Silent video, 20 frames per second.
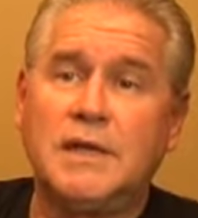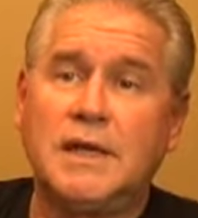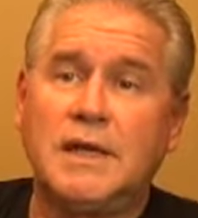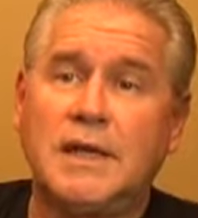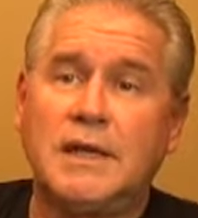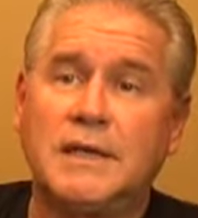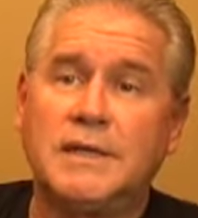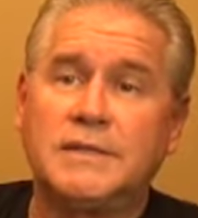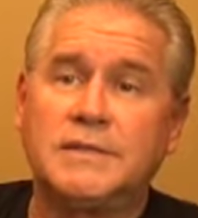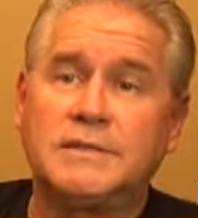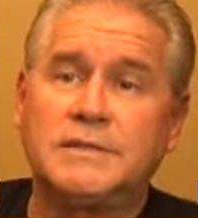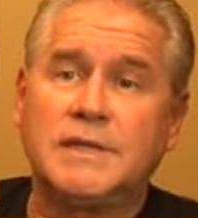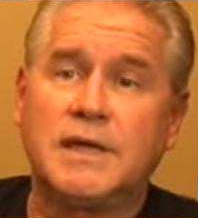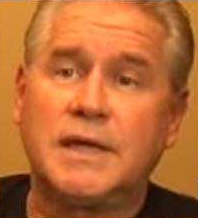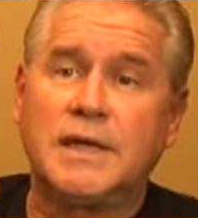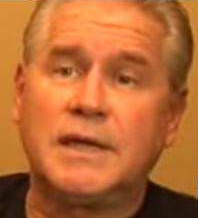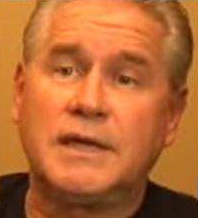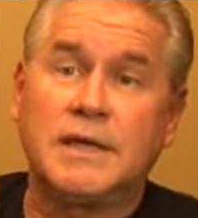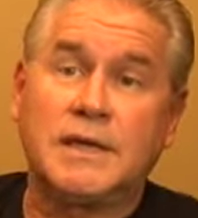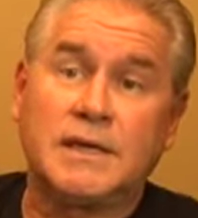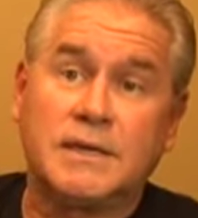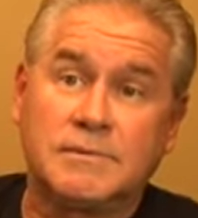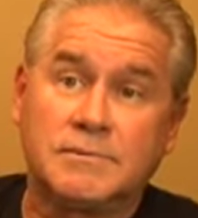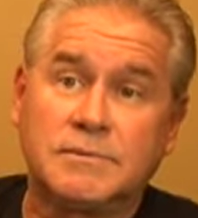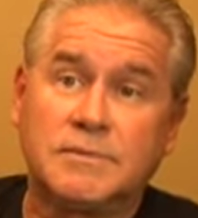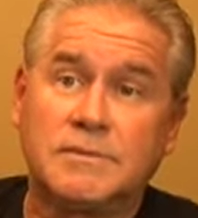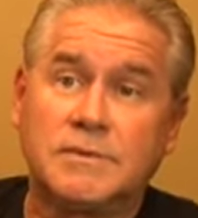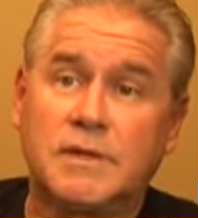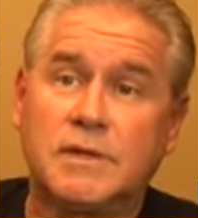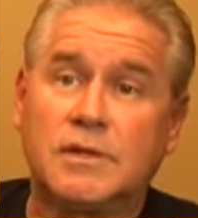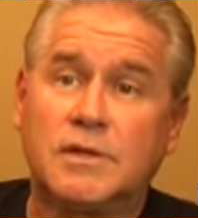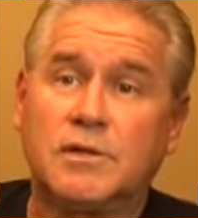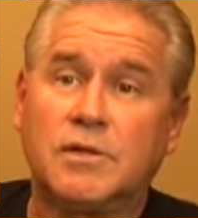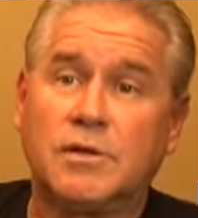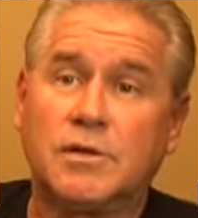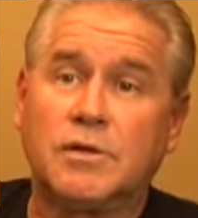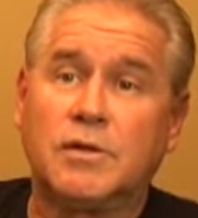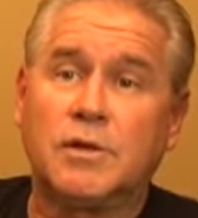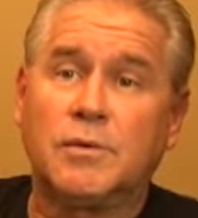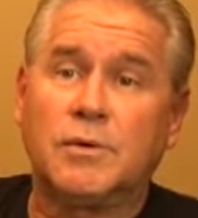and is a uh,
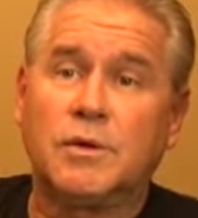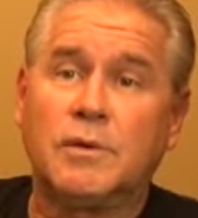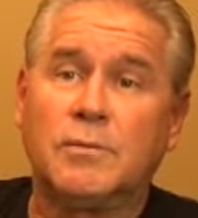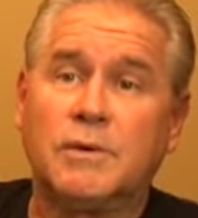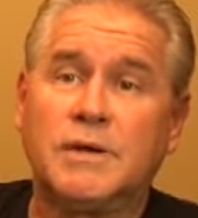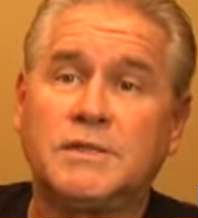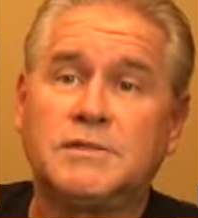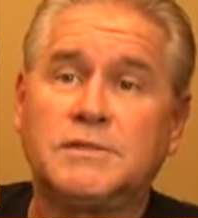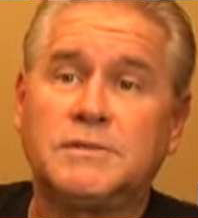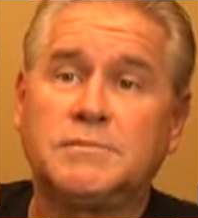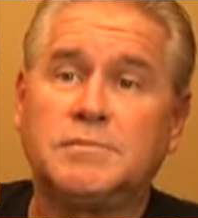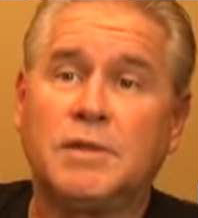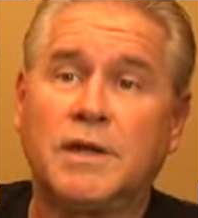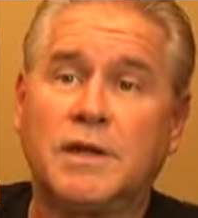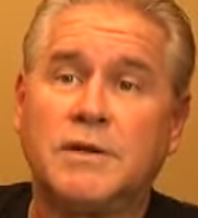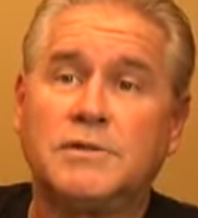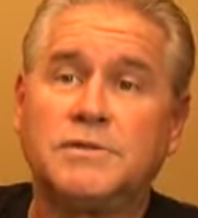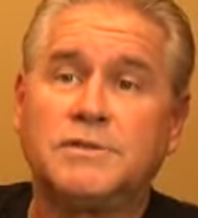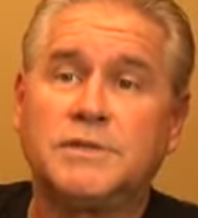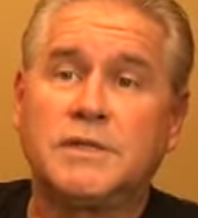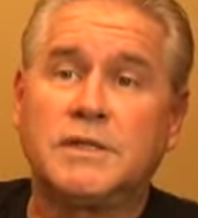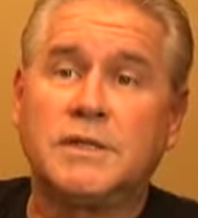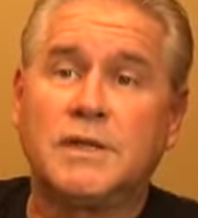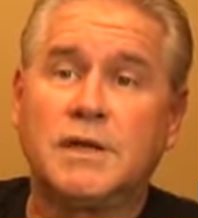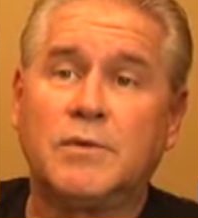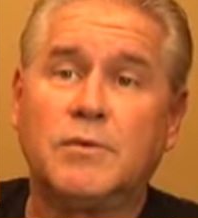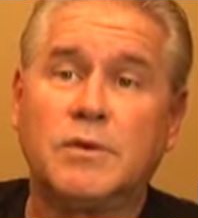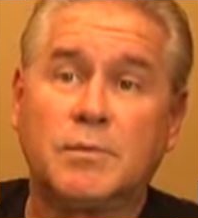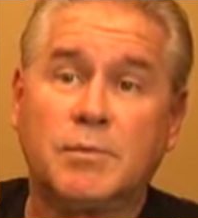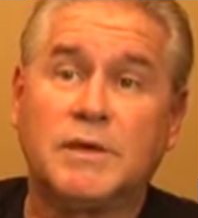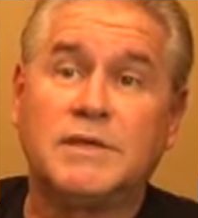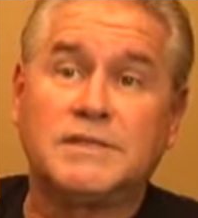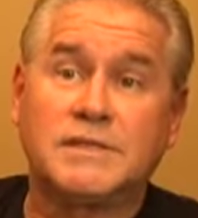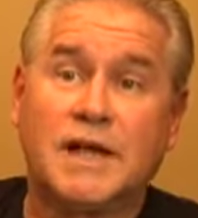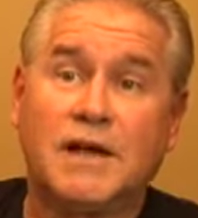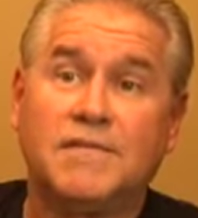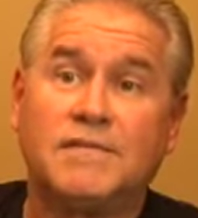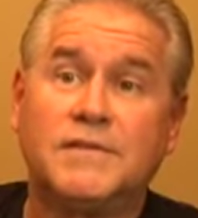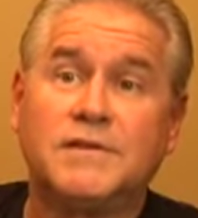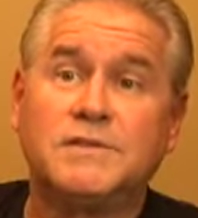clearly one of the best players in the league, one of the best
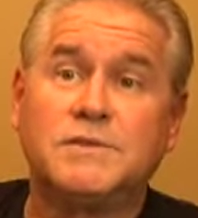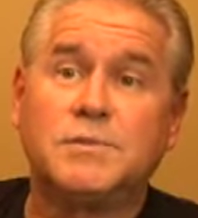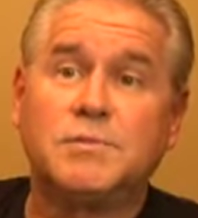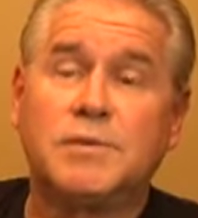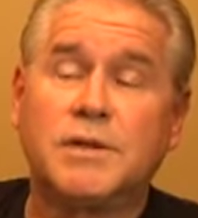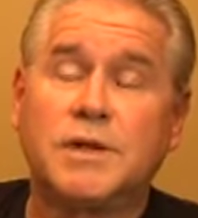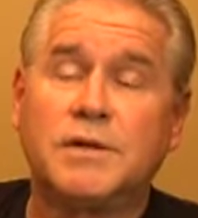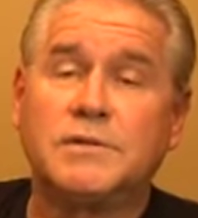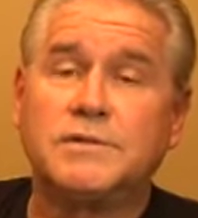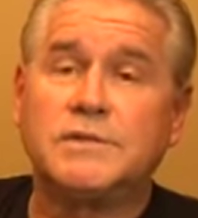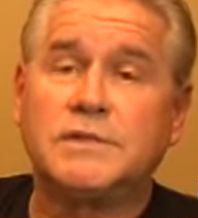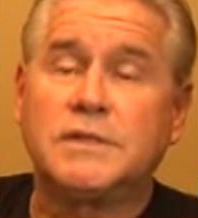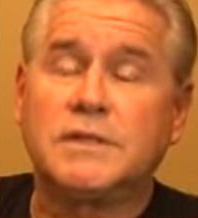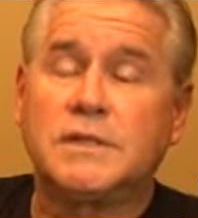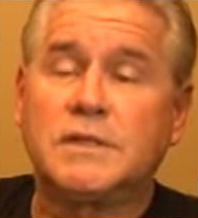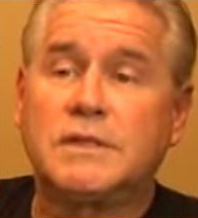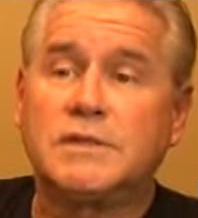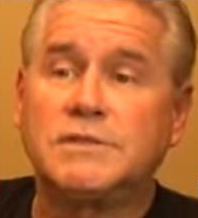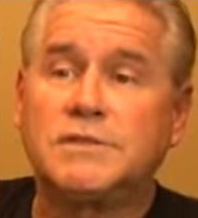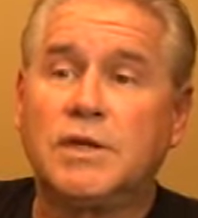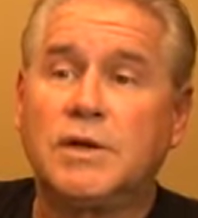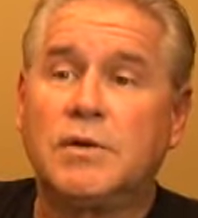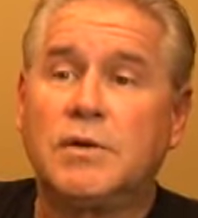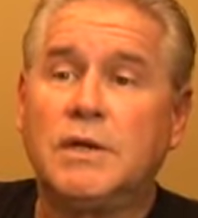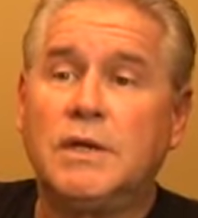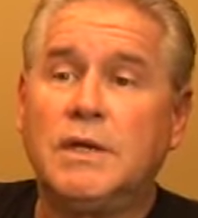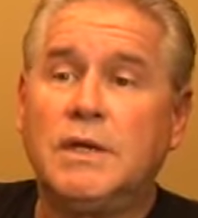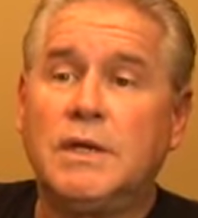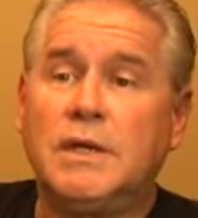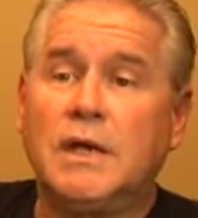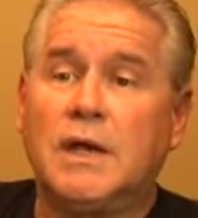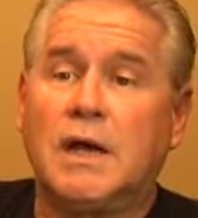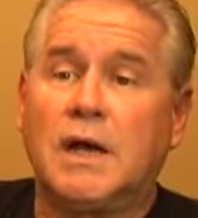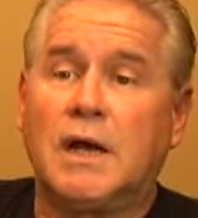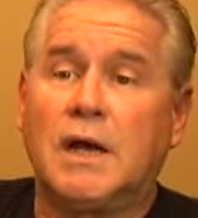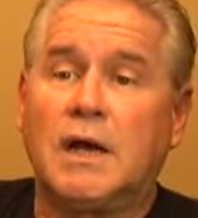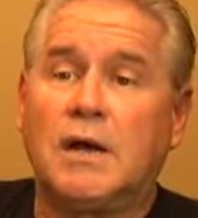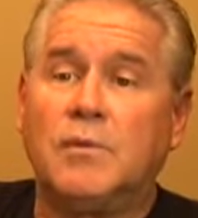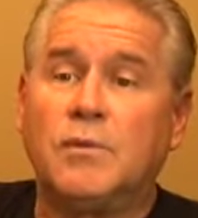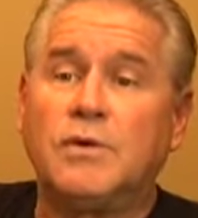offensive players in the league. So,
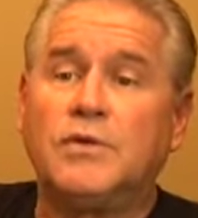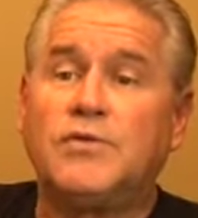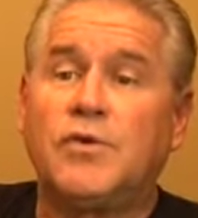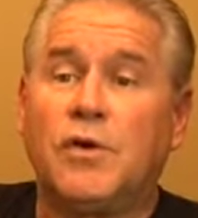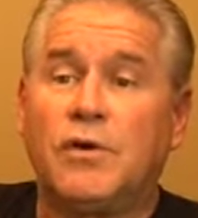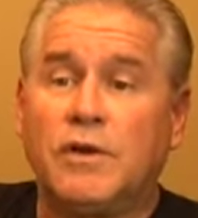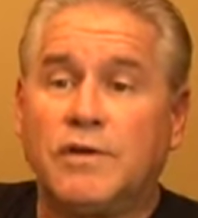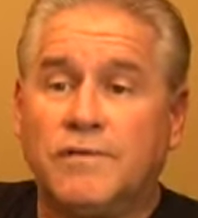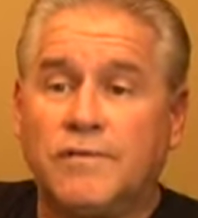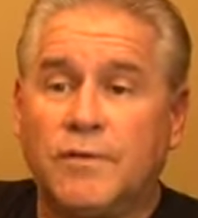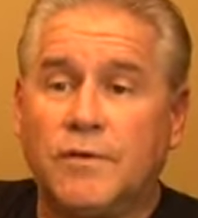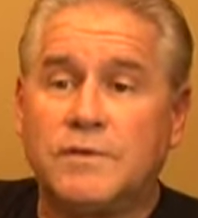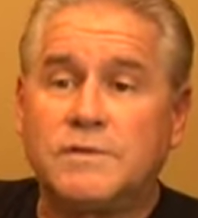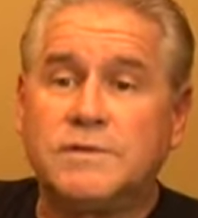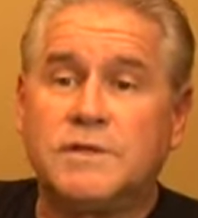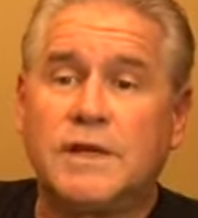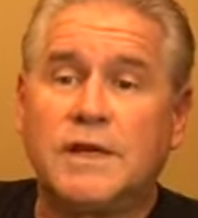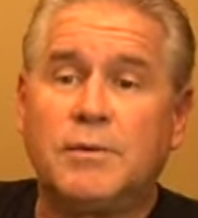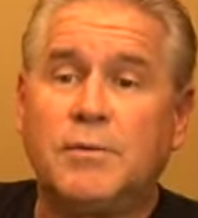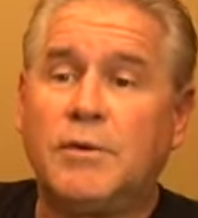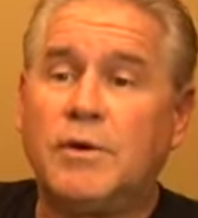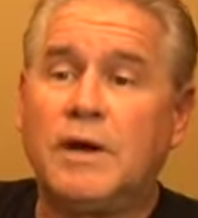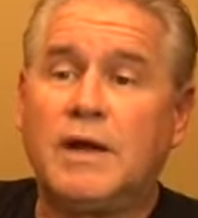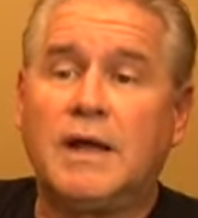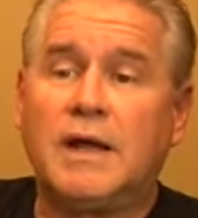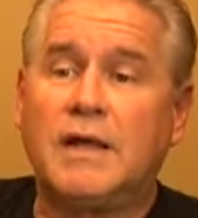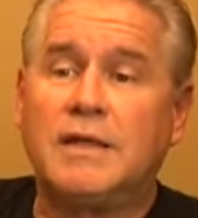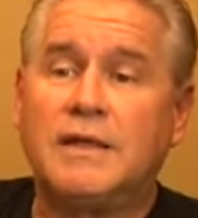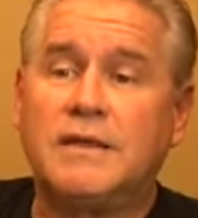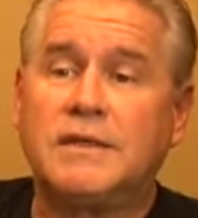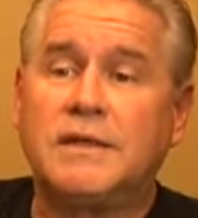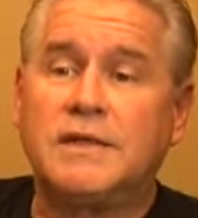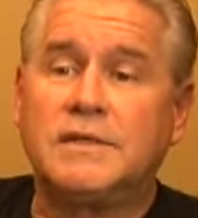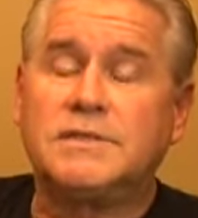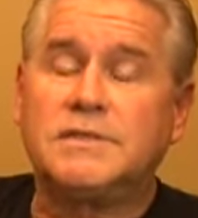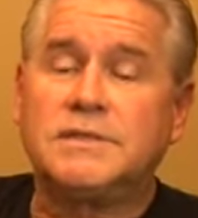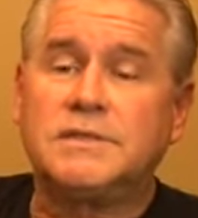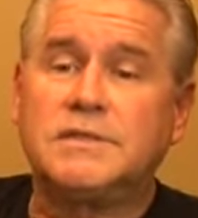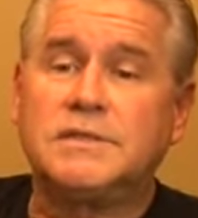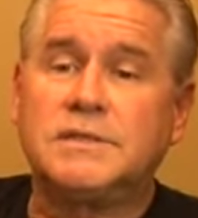uh, returning first teamer, I, I, think
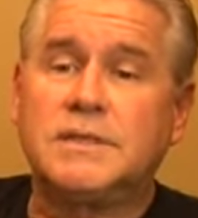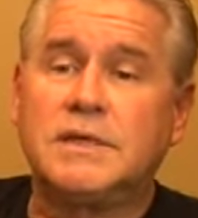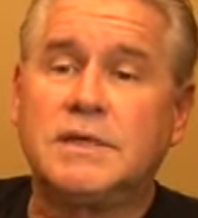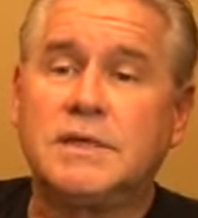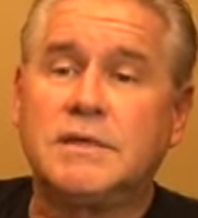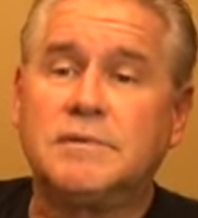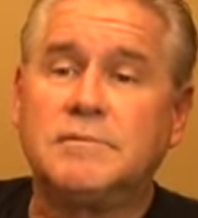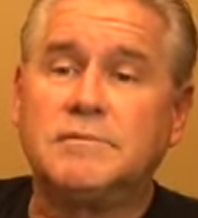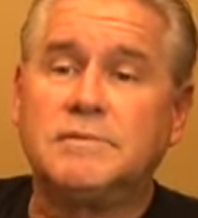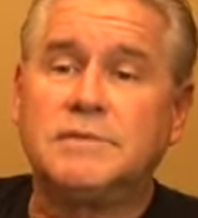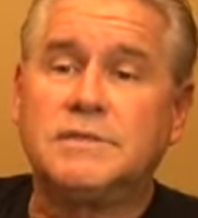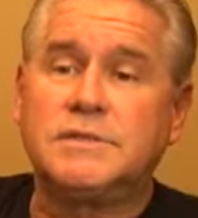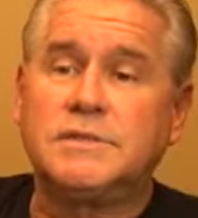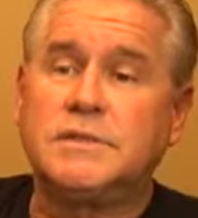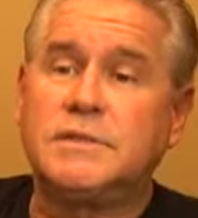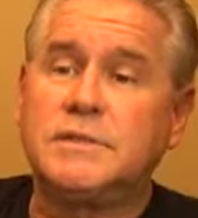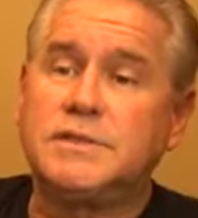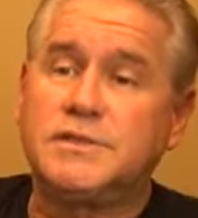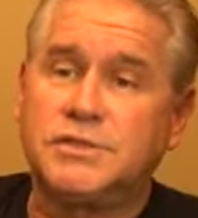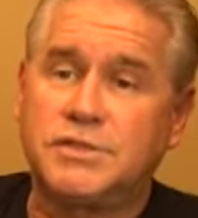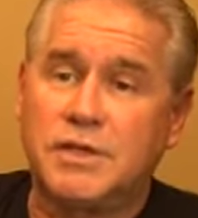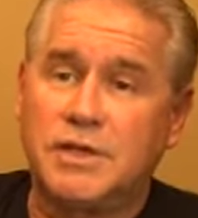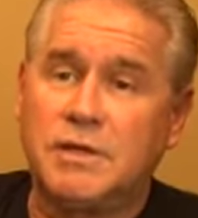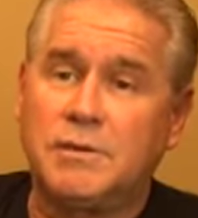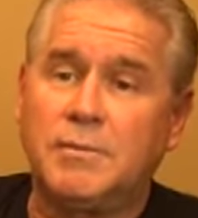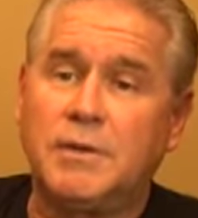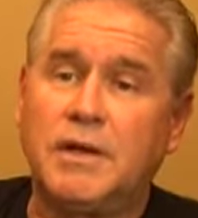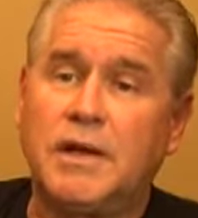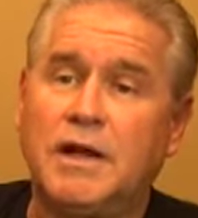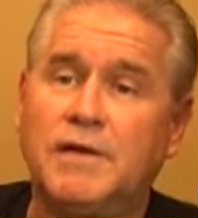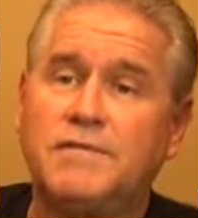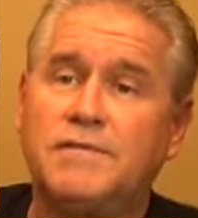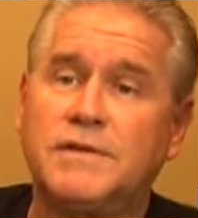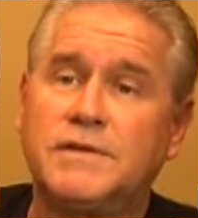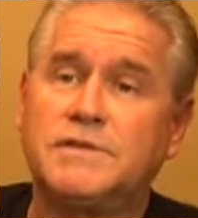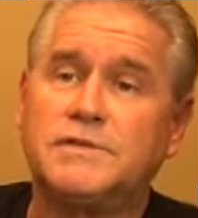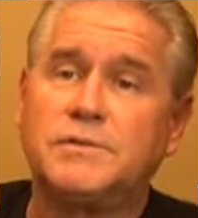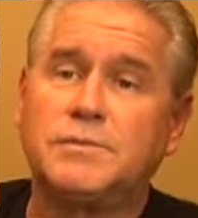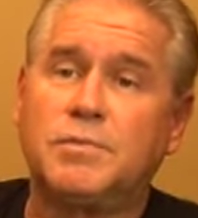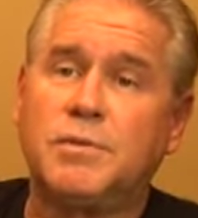she's a, uh, she's a legitimate
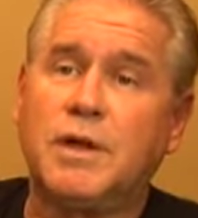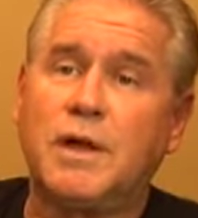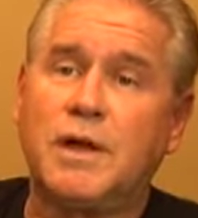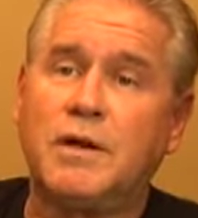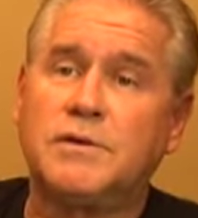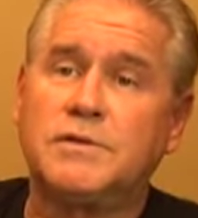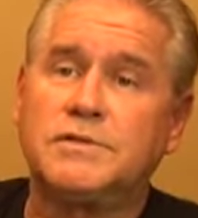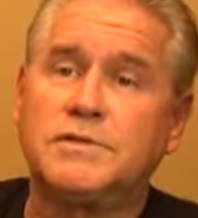offensive player.